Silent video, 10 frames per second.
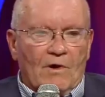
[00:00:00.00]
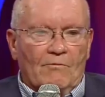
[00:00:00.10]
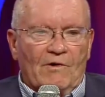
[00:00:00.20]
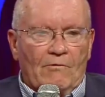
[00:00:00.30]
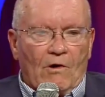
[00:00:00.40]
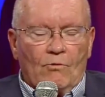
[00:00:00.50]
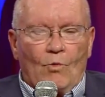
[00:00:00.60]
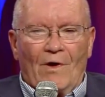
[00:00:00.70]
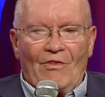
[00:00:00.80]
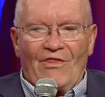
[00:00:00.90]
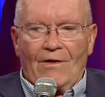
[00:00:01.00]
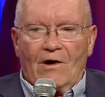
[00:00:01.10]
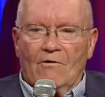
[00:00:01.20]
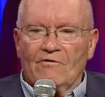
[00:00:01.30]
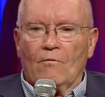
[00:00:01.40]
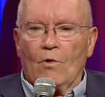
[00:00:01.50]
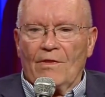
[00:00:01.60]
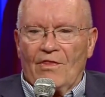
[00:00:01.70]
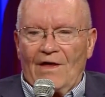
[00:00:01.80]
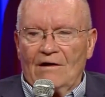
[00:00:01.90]
1, we wrote over
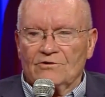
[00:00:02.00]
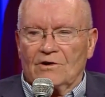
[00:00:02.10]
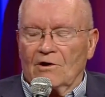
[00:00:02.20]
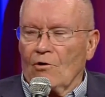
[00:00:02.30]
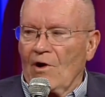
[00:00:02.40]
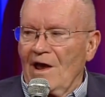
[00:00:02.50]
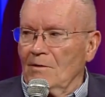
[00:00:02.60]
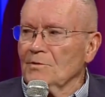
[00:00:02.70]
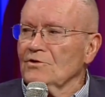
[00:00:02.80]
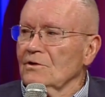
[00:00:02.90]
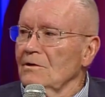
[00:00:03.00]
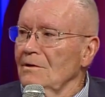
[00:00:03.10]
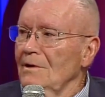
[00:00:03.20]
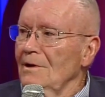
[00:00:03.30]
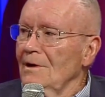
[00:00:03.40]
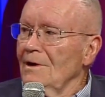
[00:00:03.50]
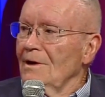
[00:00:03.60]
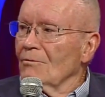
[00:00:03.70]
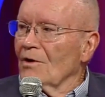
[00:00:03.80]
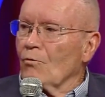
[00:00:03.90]
1,000 crabs
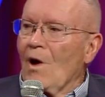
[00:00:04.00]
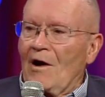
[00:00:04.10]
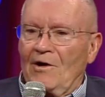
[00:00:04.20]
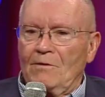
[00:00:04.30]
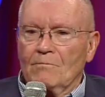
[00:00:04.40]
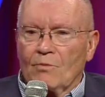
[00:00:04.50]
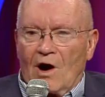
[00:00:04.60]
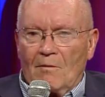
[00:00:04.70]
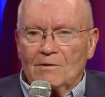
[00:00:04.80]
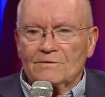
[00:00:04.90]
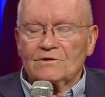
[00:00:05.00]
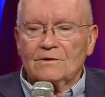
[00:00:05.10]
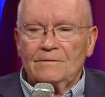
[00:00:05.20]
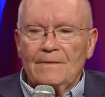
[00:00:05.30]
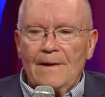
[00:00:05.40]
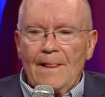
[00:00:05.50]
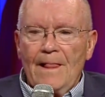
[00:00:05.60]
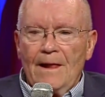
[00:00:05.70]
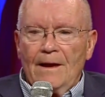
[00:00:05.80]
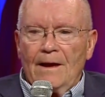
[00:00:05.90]
with wiring problems.
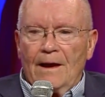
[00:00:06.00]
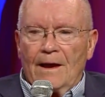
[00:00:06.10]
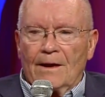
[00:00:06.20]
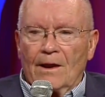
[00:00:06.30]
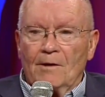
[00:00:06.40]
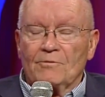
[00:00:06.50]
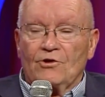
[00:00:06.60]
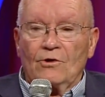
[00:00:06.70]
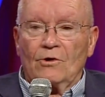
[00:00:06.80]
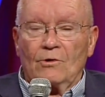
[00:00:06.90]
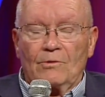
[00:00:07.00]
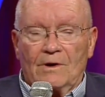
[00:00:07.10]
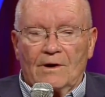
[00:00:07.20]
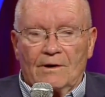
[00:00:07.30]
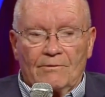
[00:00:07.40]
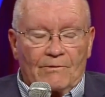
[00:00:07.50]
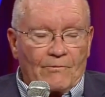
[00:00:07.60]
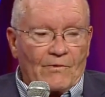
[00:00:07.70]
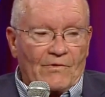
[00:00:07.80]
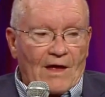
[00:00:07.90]
And LEM 2,
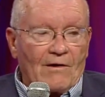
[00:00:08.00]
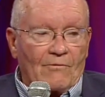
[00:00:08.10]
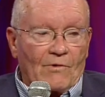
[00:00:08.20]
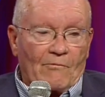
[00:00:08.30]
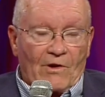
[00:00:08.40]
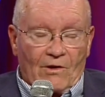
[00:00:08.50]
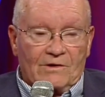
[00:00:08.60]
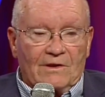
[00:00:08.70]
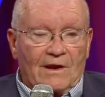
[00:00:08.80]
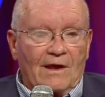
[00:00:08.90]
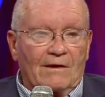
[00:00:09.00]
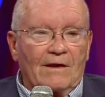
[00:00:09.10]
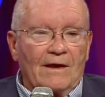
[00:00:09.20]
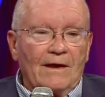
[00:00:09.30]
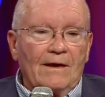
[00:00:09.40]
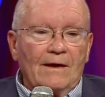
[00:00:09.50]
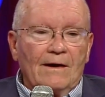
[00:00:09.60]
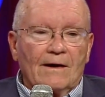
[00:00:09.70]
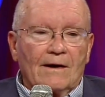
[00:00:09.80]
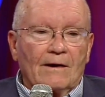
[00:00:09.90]
when we looked at it,
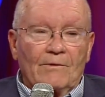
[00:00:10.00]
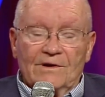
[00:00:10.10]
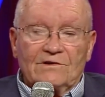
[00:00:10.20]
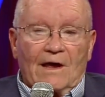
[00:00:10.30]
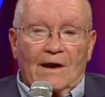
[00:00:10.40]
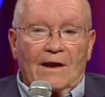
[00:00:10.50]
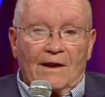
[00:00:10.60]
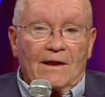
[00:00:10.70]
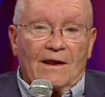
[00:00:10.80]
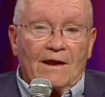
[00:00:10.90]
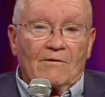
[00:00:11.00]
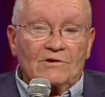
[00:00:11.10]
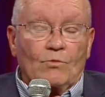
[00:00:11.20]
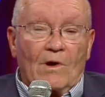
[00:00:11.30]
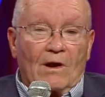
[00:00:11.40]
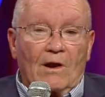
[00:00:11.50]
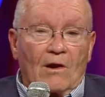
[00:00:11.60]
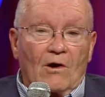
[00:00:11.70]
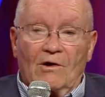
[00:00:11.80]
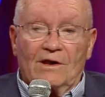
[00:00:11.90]
we decided it was well
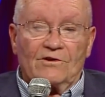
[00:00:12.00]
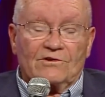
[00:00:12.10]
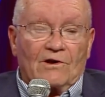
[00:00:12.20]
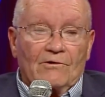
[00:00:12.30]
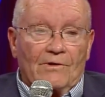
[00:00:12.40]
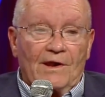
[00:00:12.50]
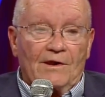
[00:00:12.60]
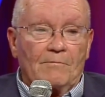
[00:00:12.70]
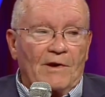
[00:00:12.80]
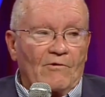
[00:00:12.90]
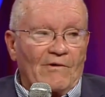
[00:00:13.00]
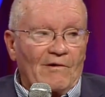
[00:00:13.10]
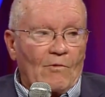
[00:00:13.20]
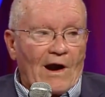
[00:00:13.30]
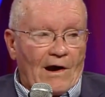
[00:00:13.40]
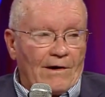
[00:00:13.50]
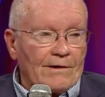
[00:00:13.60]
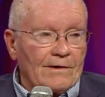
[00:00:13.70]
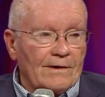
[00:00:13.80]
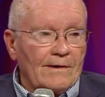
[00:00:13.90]
along, it just need to be rewired.